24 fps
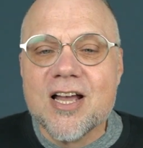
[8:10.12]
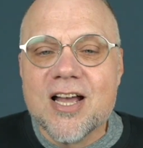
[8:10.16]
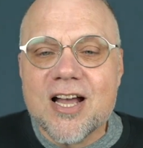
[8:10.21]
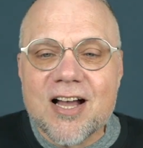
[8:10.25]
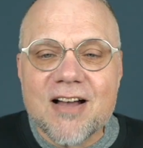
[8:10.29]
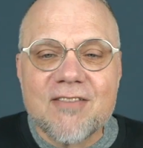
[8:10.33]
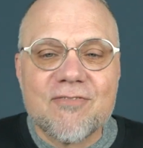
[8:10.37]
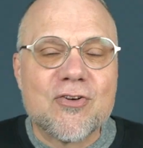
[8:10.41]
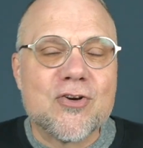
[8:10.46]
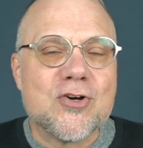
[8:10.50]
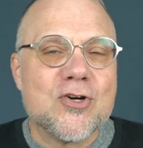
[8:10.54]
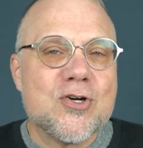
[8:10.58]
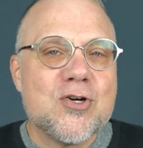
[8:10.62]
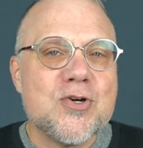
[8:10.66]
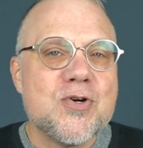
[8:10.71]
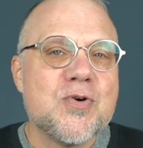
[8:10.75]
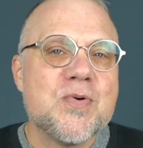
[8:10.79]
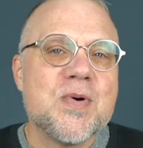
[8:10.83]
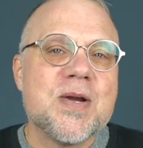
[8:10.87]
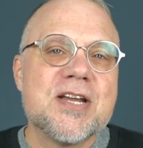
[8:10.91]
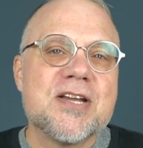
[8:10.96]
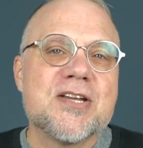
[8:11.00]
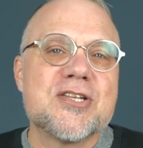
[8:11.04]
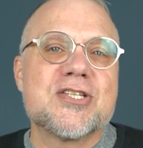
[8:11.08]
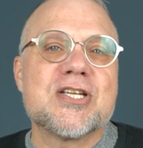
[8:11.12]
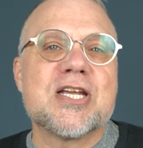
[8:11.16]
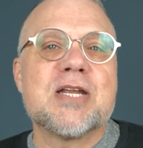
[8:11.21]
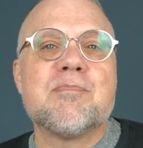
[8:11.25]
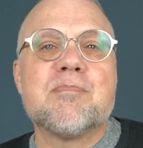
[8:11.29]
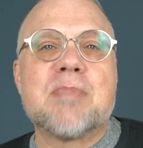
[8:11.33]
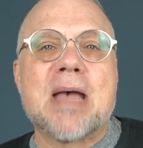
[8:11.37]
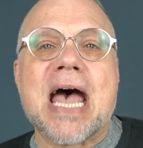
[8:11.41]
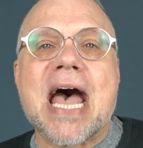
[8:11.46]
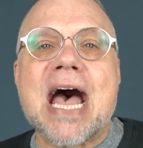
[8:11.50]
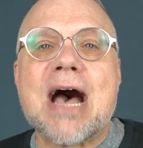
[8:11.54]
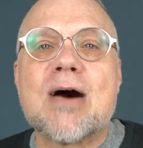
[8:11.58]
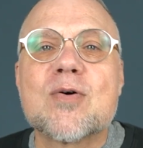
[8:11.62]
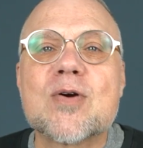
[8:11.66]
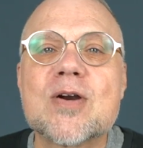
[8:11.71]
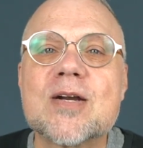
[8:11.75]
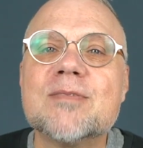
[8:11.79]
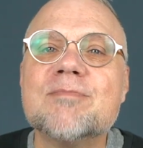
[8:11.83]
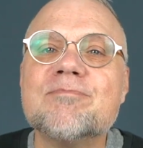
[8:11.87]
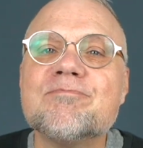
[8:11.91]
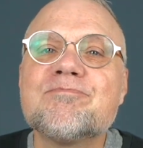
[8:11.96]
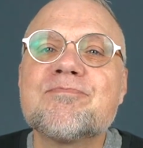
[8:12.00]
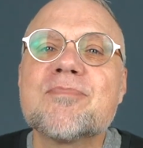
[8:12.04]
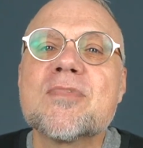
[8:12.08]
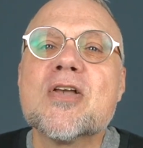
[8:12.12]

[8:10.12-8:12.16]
of who is in power.